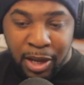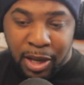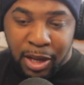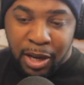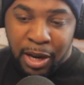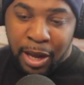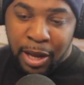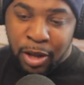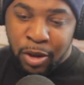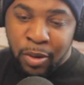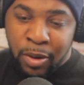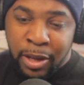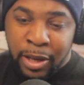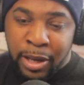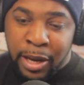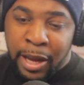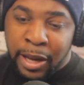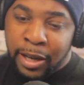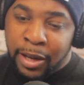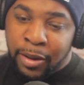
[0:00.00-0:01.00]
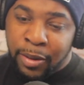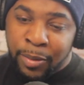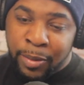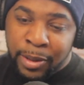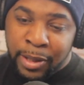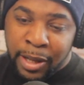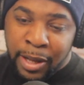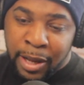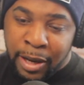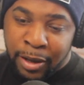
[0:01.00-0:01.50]
Now, you connected with
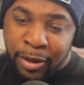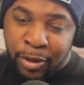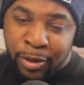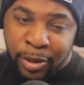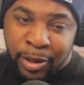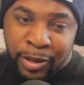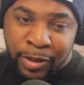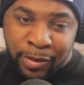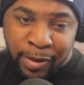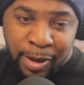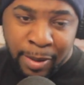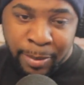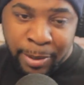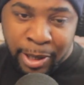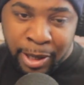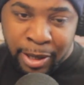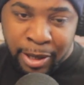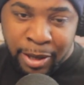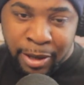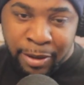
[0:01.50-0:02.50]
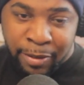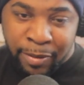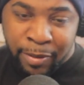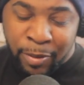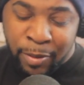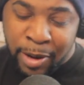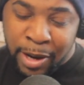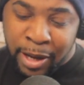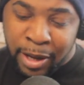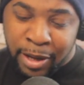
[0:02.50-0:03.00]
the Illanoize family in a different
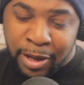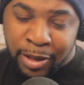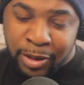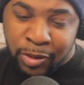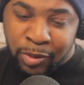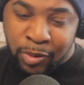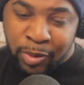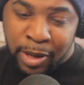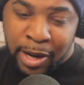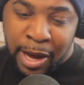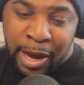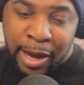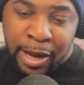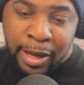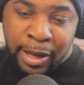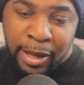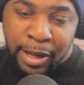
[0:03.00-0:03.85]
way, because when I